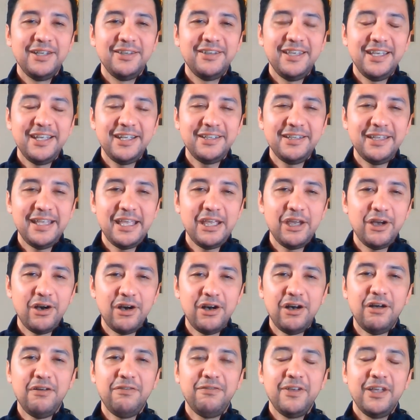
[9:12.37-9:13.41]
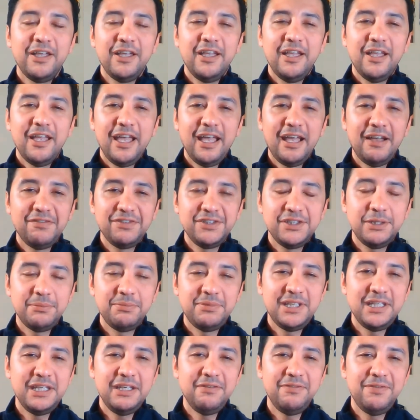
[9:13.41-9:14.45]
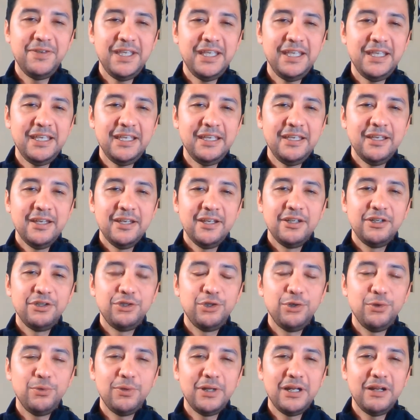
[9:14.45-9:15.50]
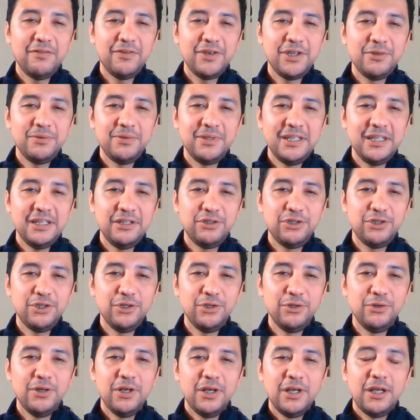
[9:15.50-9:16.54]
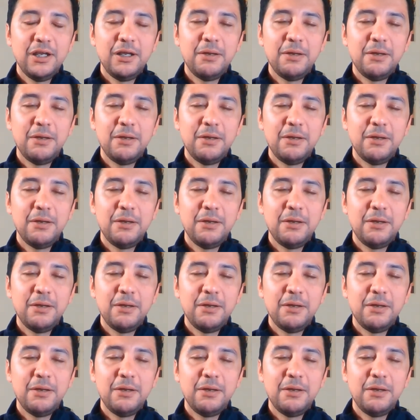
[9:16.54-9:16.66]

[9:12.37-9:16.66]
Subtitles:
Take a day off, have some TV, do whatever you need to.